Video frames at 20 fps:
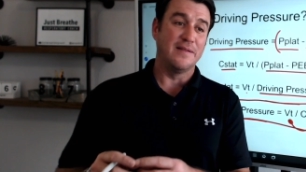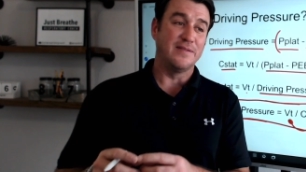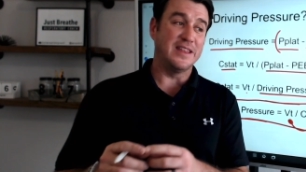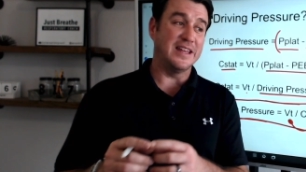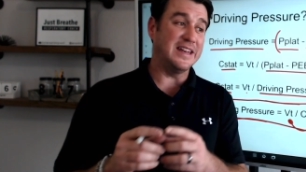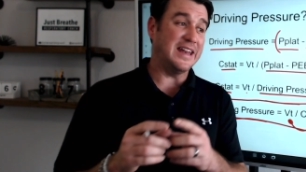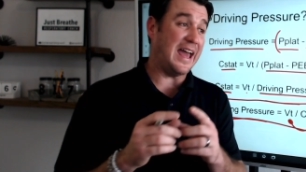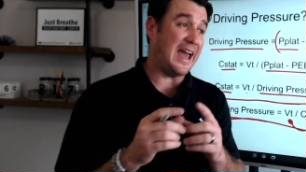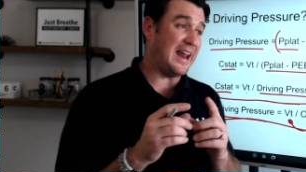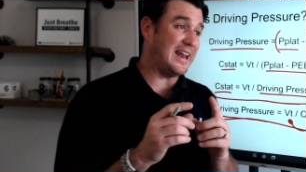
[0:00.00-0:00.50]

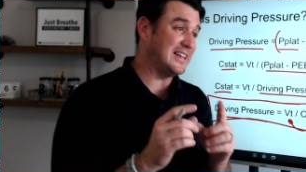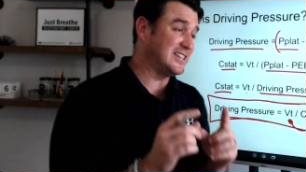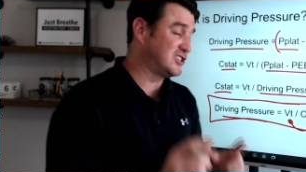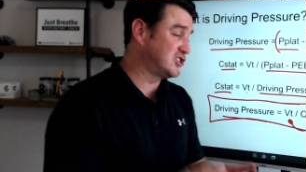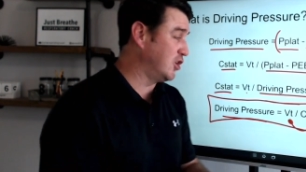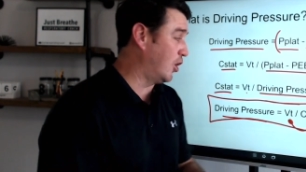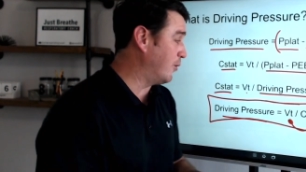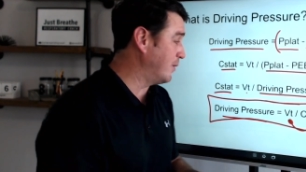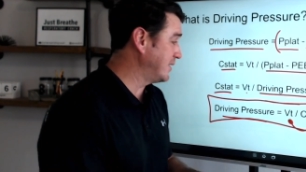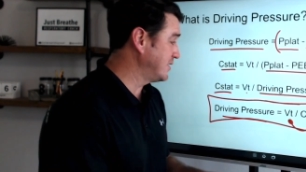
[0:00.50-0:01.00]
then that is
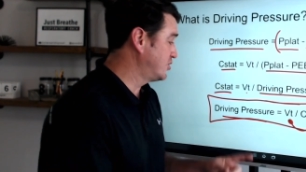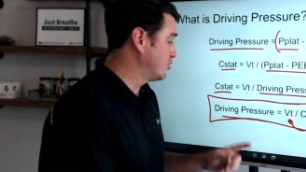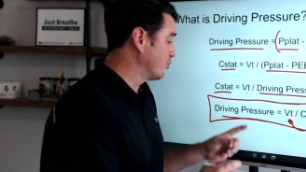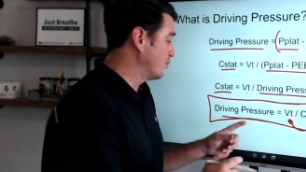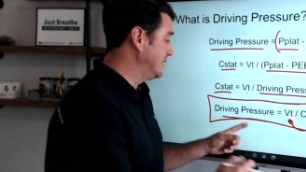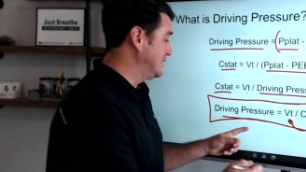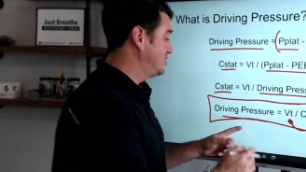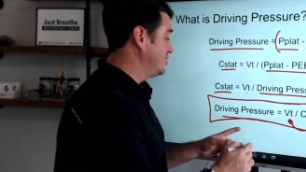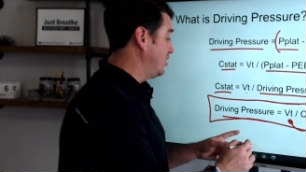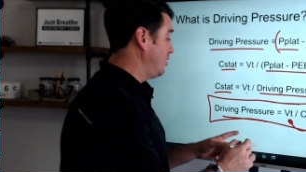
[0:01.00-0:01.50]
going to
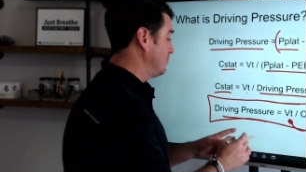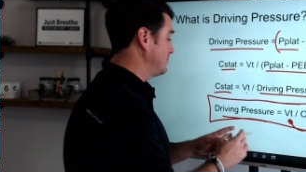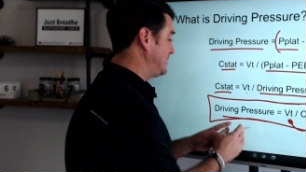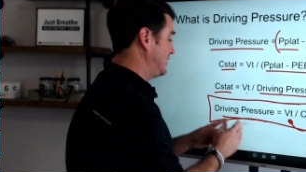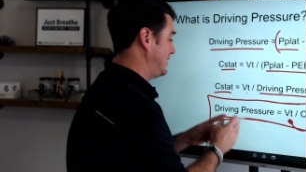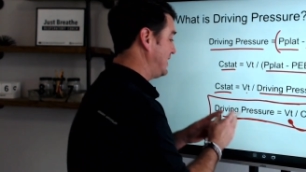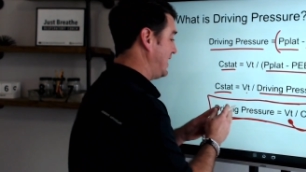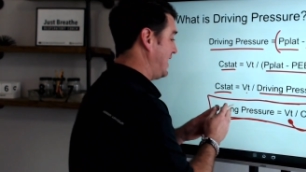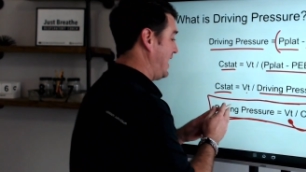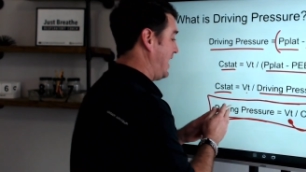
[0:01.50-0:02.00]

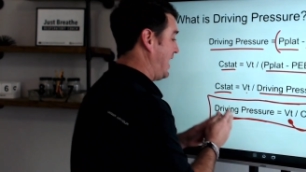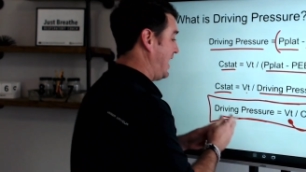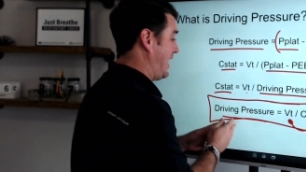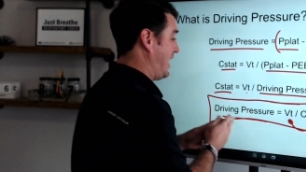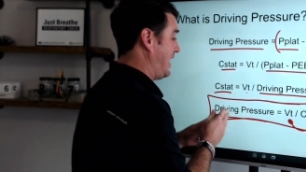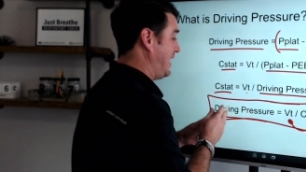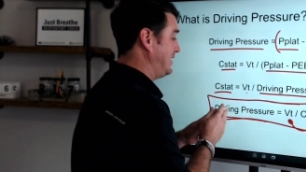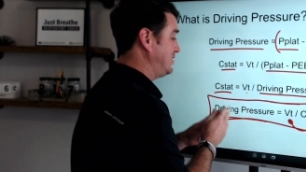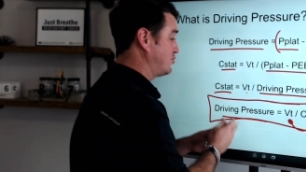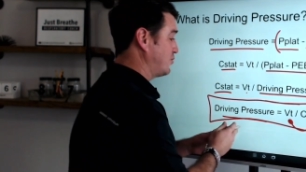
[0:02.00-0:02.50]
result in a
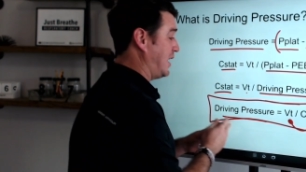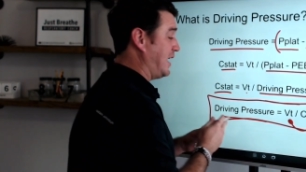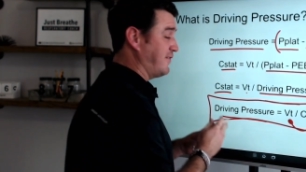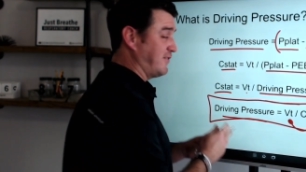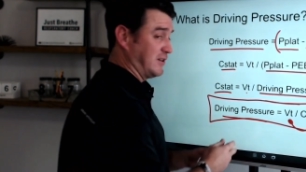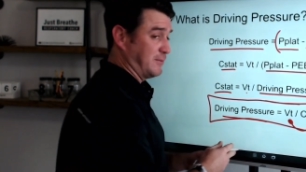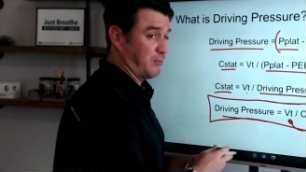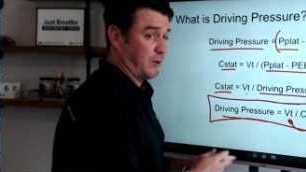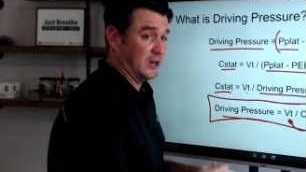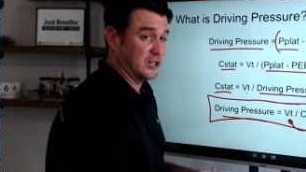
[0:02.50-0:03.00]
high
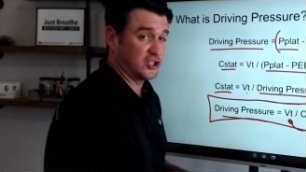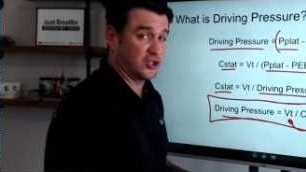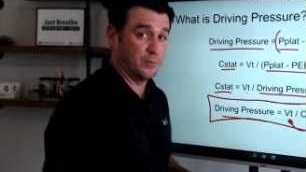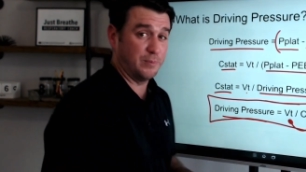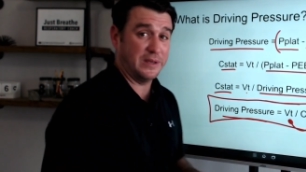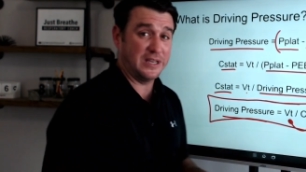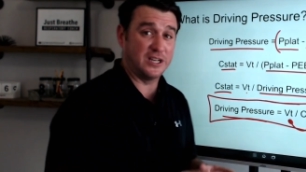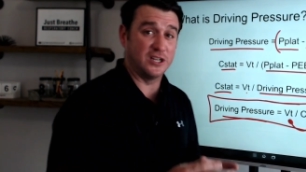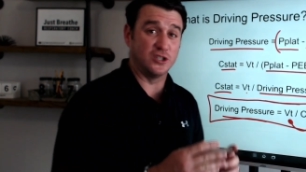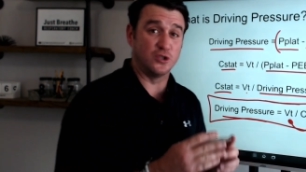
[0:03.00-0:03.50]
driving pressure
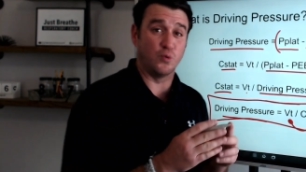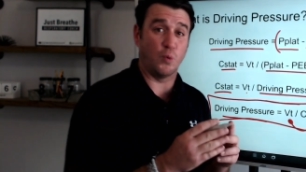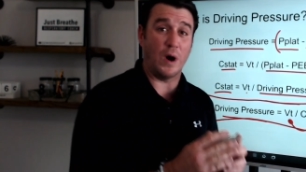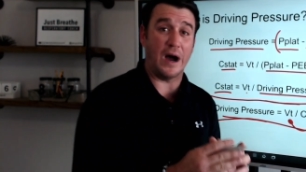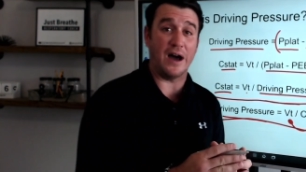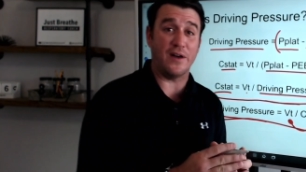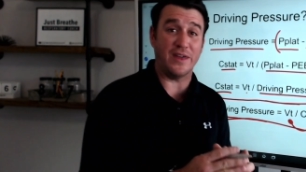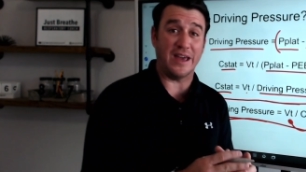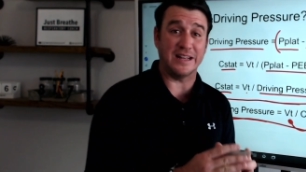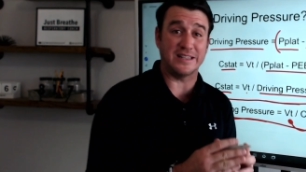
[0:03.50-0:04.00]
because
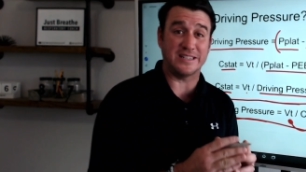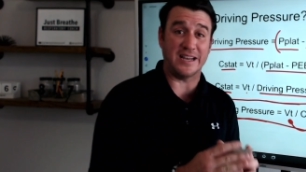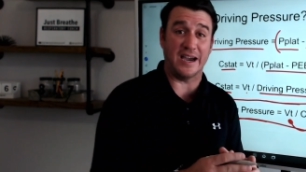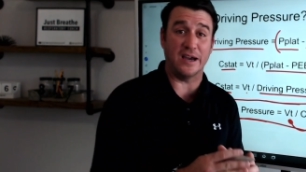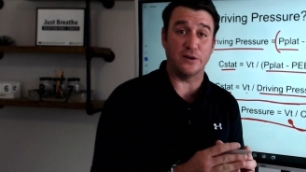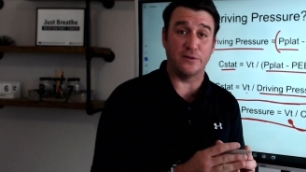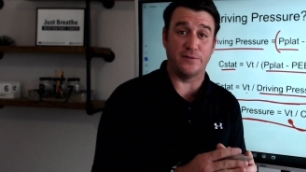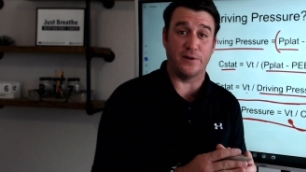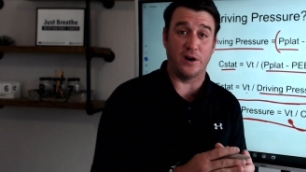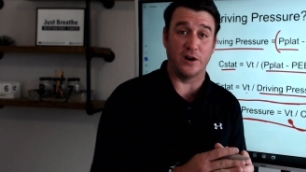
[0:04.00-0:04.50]
while that
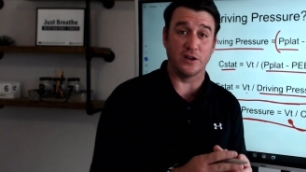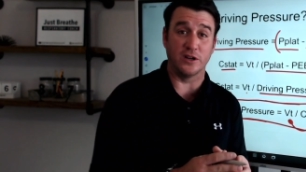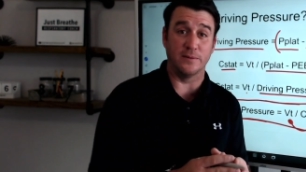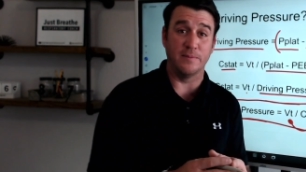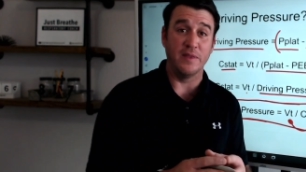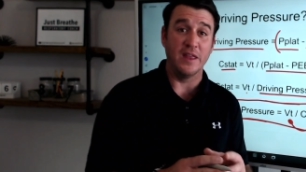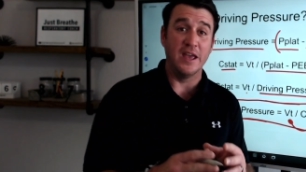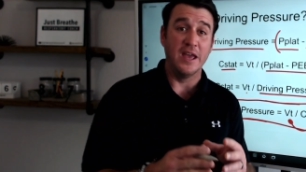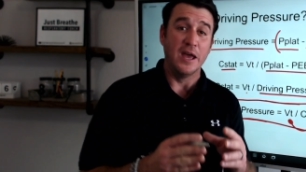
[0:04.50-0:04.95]
tidal volume